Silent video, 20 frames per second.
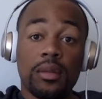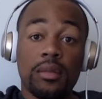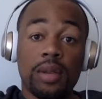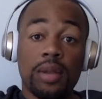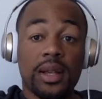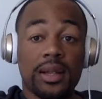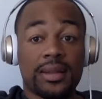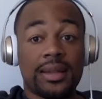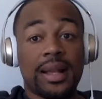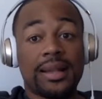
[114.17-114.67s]

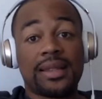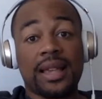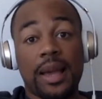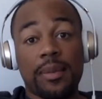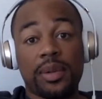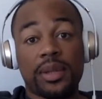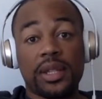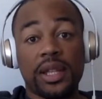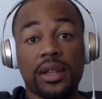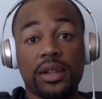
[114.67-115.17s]
Because that
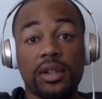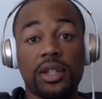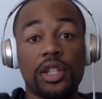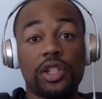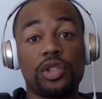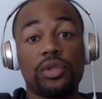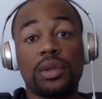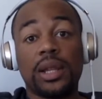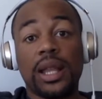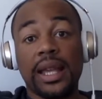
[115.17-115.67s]
type of thing will
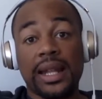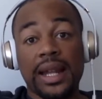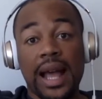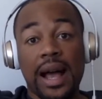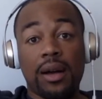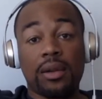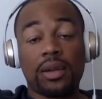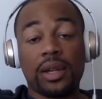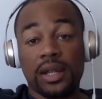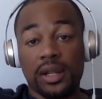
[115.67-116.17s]
get you laid
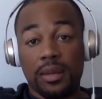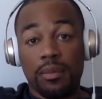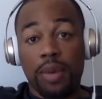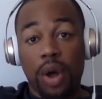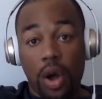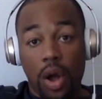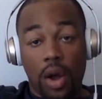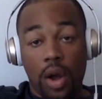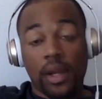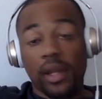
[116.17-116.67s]
out in a
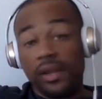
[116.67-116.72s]
bar